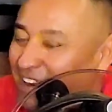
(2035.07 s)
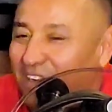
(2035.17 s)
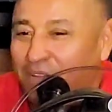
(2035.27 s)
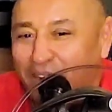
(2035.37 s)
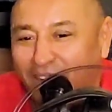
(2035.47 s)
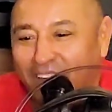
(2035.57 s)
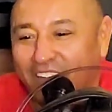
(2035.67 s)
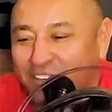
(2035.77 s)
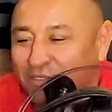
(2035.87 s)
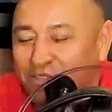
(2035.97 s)
Right on, man.
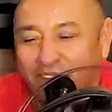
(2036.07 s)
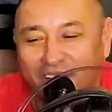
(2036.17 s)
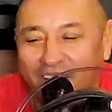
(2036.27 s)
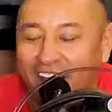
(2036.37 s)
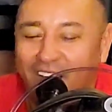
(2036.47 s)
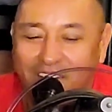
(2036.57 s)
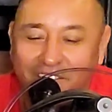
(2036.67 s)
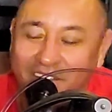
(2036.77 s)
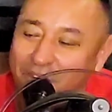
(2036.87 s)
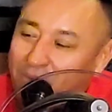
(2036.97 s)
And she was, yeah, that's
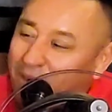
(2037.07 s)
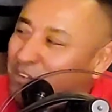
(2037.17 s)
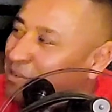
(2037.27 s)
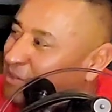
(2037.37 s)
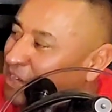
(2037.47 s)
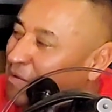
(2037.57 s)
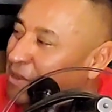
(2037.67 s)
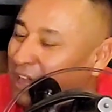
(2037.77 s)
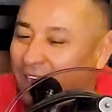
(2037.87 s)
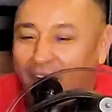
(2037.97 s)
good, bro. She was there when
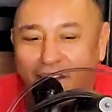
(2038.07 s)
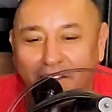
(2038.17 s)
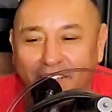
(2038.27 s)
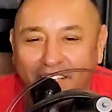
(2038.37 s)
you got out and